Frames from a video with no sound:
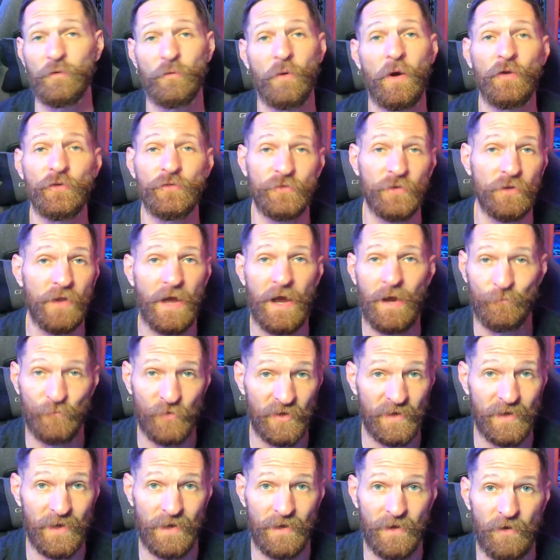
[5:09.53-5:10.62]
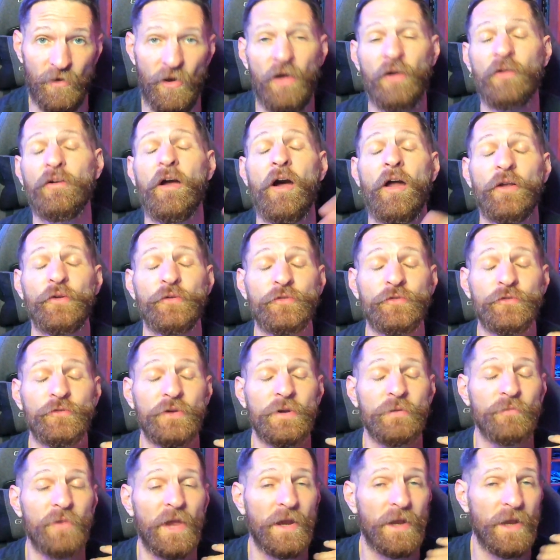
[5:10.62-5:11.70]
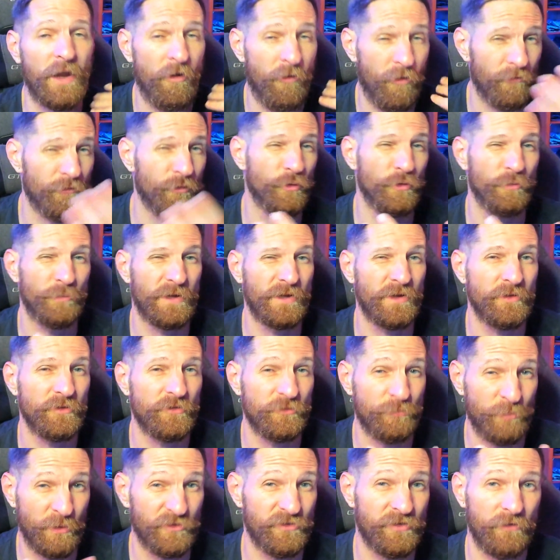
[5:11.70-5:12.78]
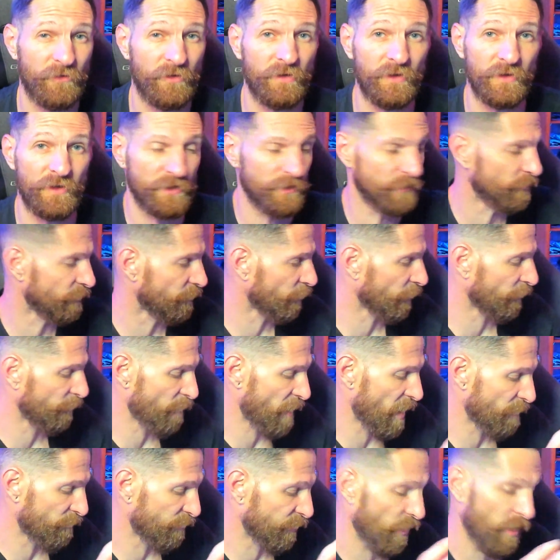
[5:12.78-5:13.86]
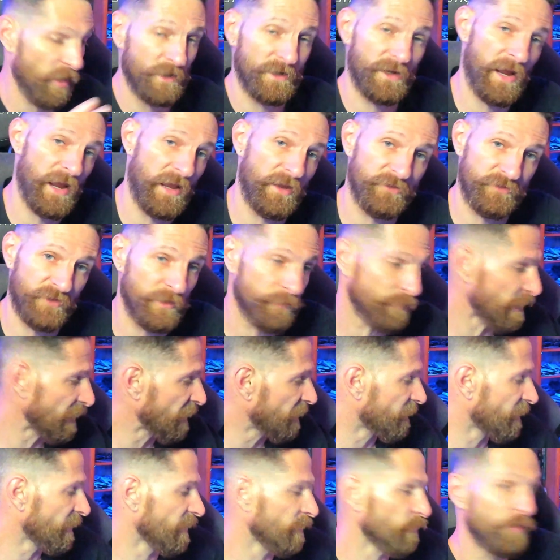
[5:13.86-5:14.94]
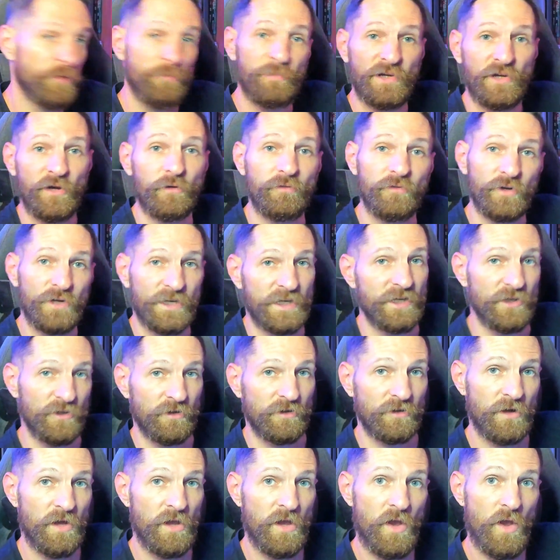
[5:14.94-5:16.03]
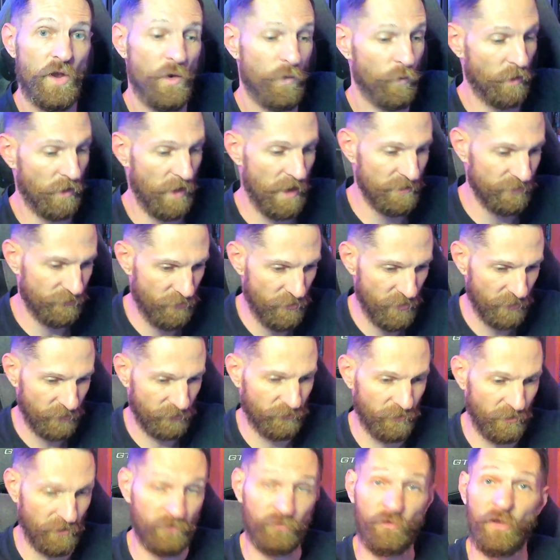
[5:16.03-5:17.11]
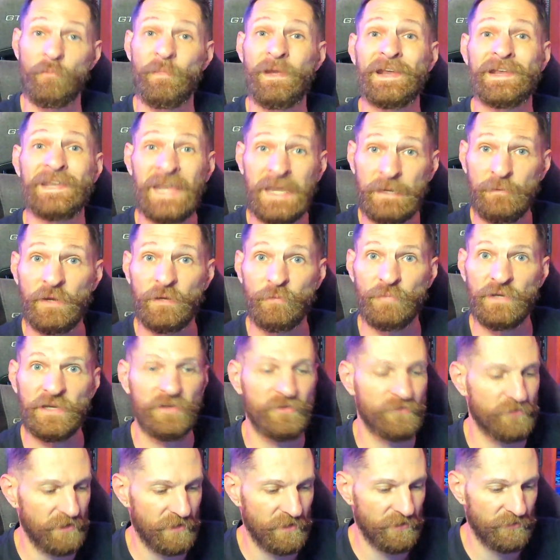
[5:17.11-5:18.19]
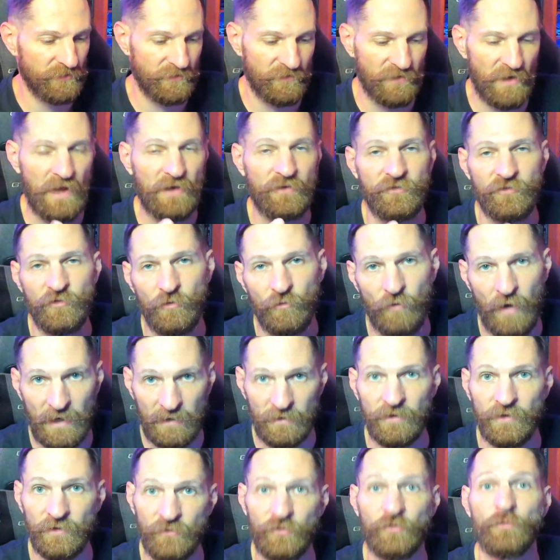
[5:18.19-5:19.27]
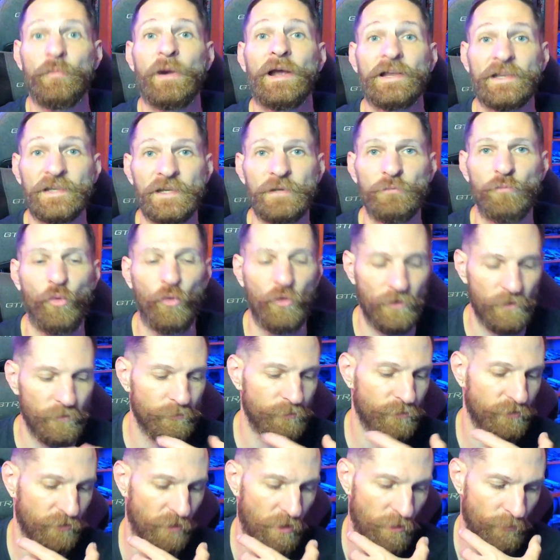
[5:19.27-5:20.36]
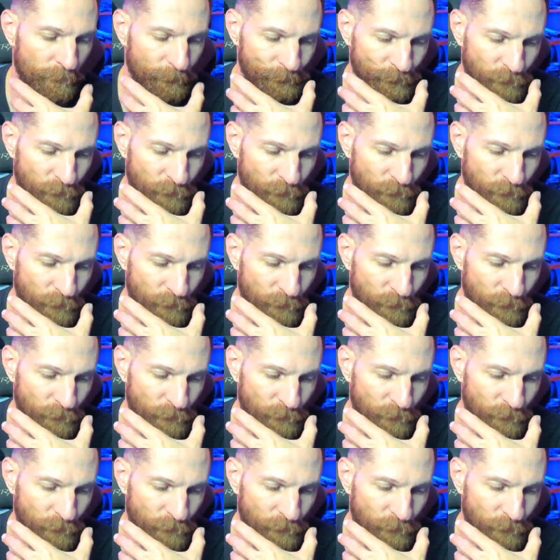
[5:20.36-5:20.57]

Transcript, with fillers: well still opt to get an Elgato Stream Deck, however it would be specifically to use with my broadcasting PC and would be over here, whereas this is on my gaming PC and is attached directly to my keyboard. So,